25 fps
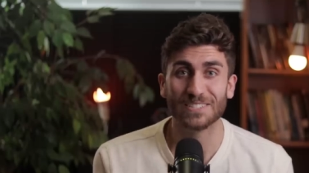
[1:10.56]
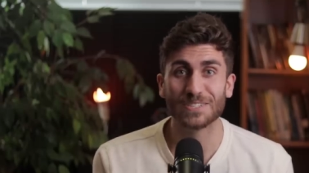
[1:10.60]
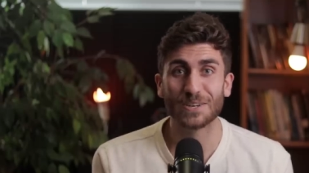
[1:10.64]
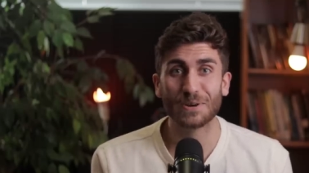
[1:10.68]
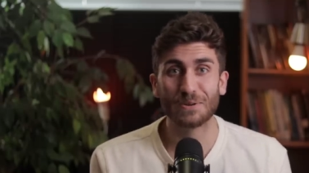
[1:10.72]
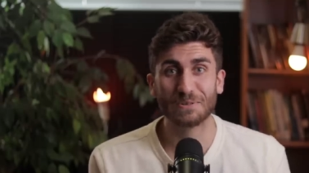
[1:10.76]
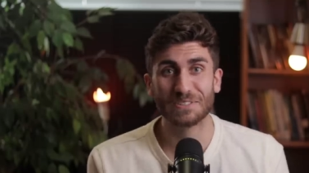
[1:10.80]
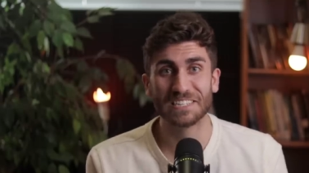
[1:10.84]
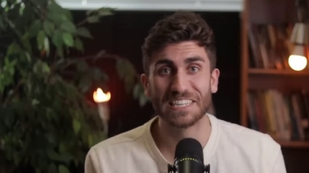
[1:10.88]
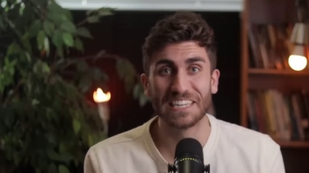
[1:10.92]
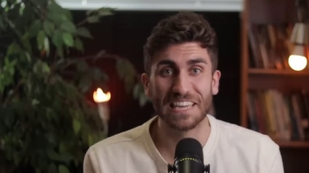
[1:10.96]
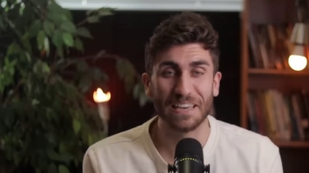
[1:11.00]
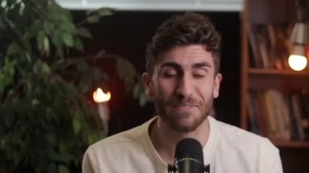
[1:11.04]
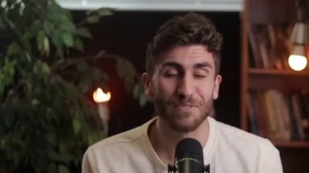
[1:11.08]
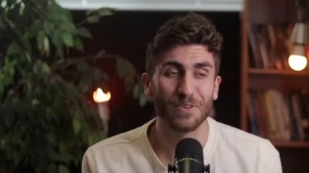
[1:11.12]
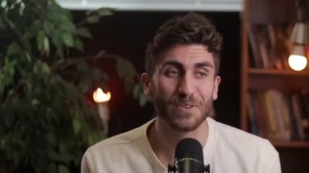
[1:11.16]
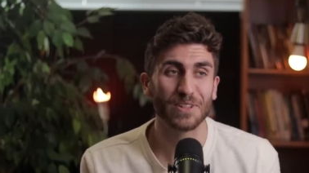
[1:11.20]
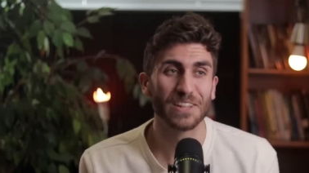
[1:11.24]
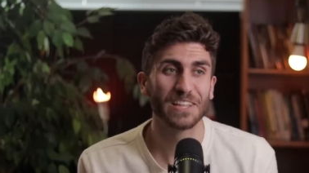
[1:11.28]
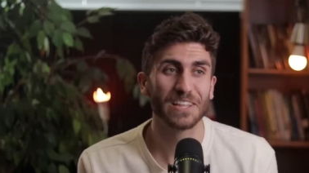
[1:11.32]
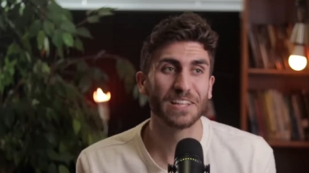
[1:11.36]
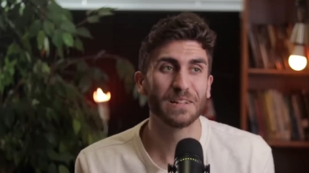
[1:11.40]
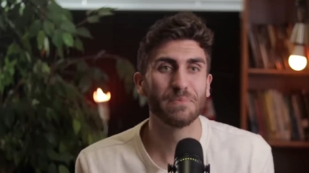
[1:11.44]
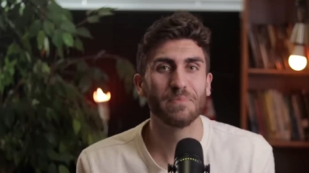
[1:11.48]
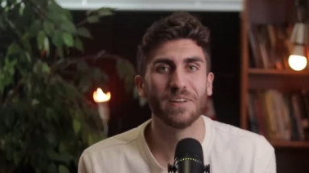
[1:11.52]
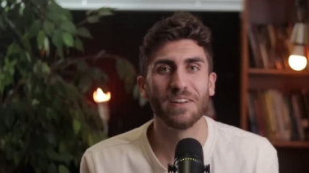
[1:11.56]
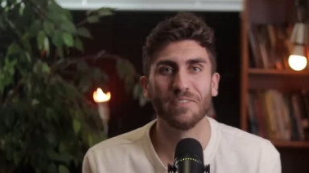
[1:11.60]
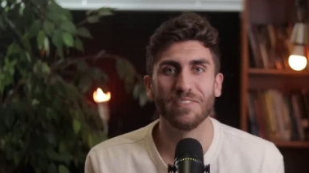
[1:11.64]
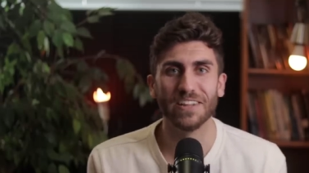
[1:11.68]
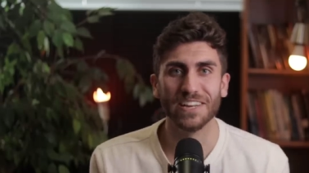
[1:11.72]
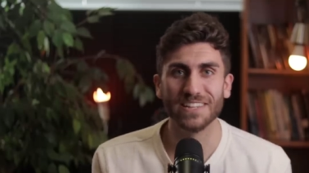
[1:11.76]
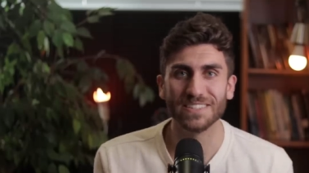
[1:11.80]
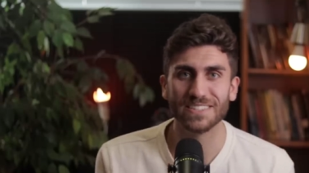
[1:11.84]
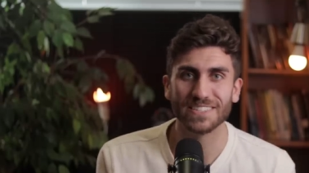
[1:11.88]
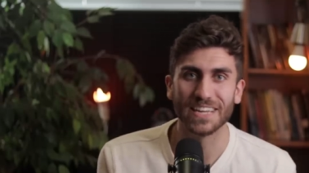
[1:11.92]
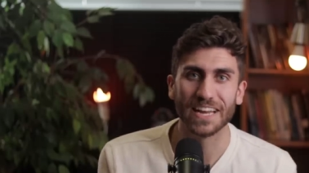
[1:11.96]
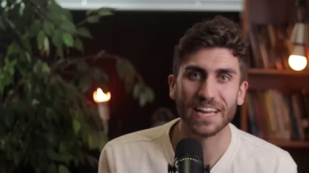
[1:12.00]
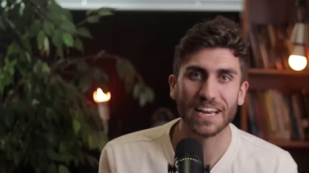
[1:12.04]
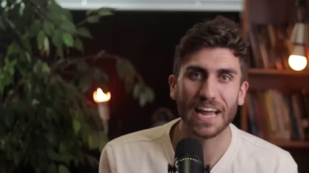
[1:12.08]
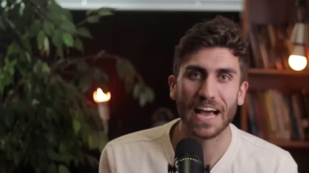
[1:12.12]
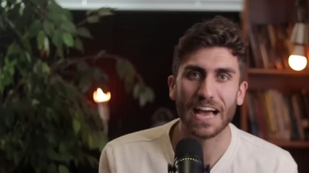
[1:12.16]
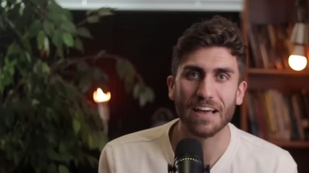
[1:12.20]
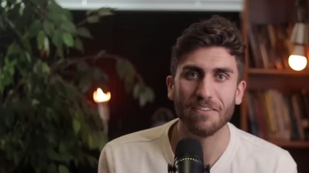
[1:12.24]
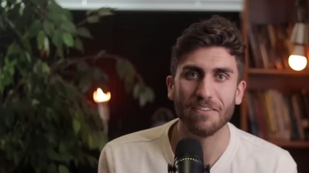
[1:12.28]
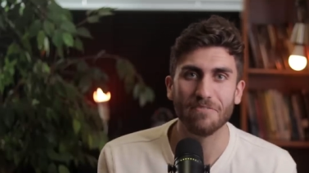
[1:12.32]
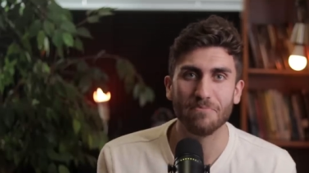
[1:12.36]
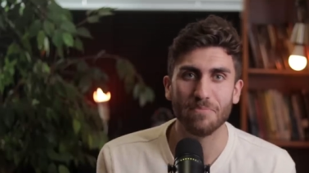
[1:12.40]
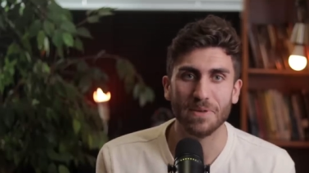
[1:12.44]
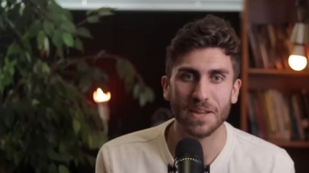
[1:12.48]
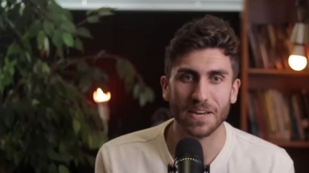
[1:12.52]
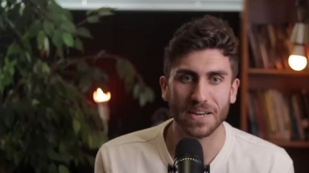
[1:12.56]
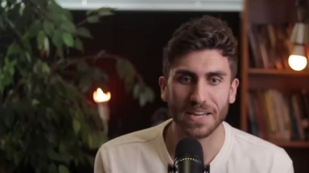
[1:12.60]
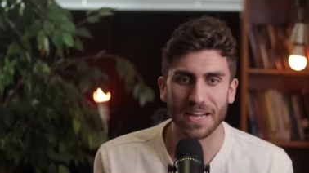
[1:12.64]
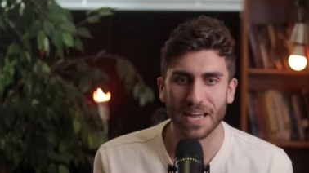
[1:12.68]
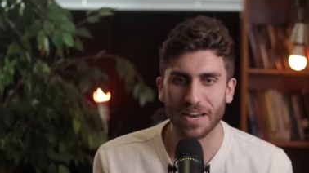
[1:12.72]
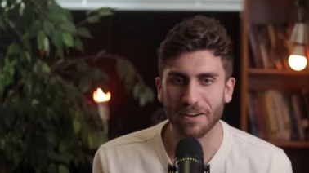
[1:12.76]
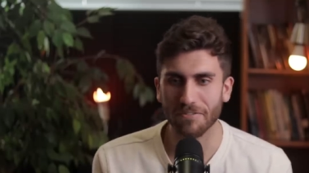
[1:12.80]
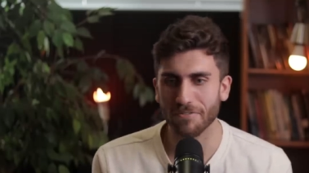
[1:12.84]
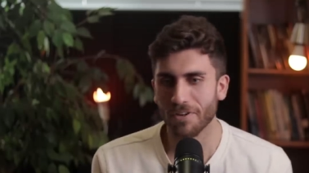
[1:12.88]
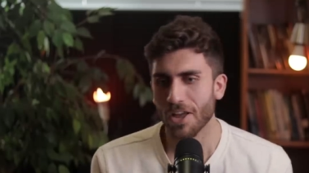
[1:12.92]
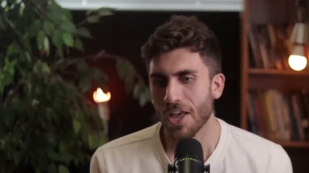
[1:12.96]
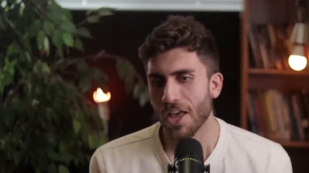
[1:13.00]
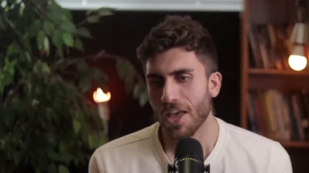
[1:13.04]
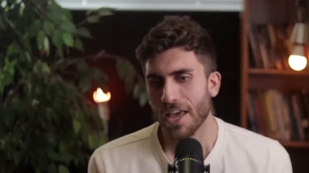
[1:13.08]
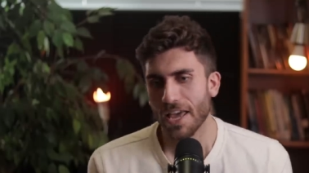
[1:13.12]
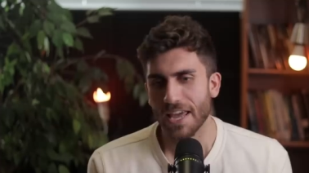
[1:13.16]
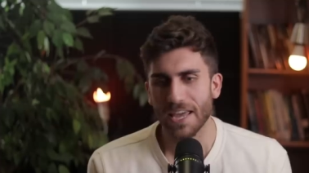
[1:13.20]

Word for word: And so, to give you a little bit of an insight, I've been kind of